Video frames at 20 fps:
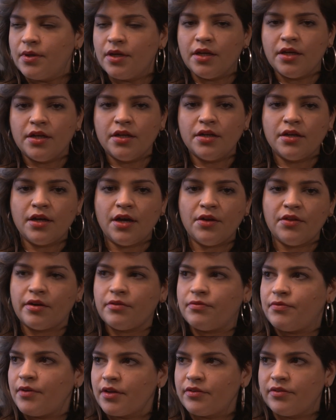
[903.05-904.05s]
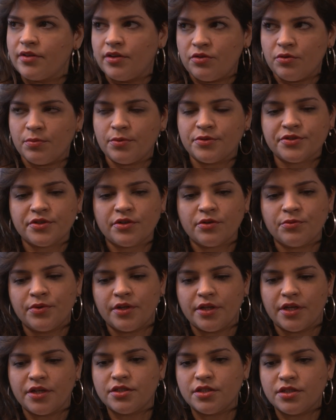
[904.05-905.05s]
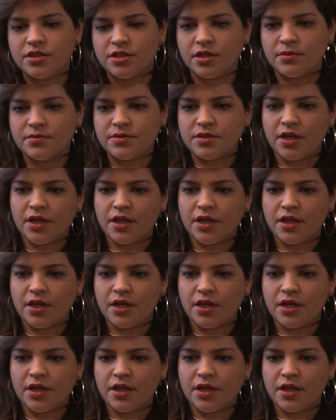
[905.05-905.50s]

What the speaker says: and how that affects interpersonal relationships.